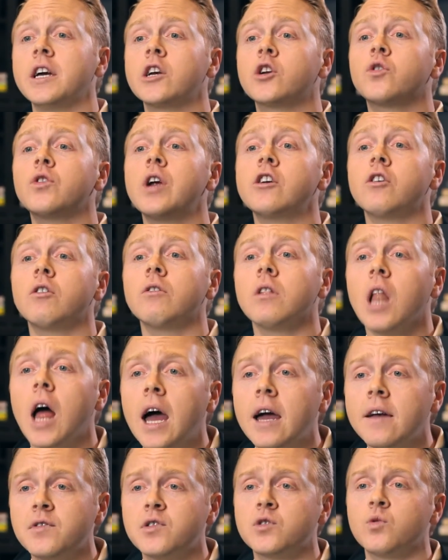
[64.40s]
create your
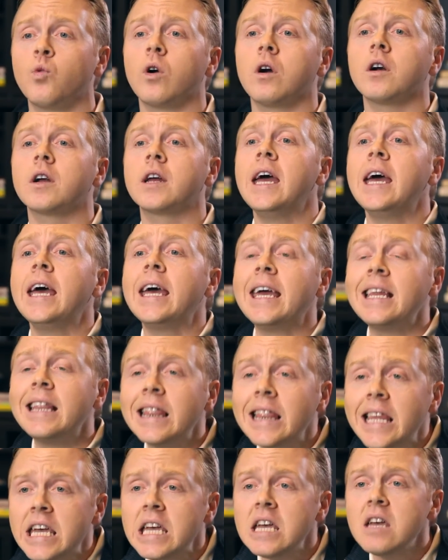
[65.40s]
life's work,
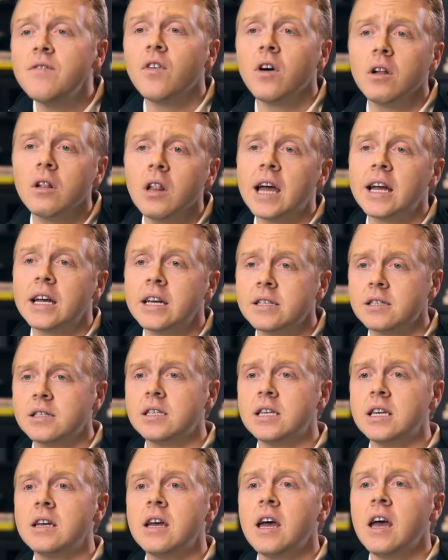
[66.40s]
and leave a
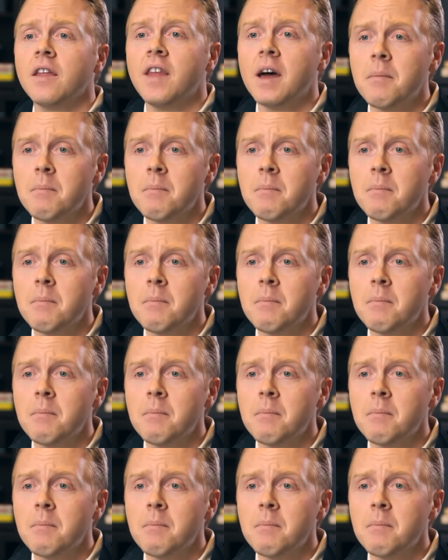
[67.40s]
legacy that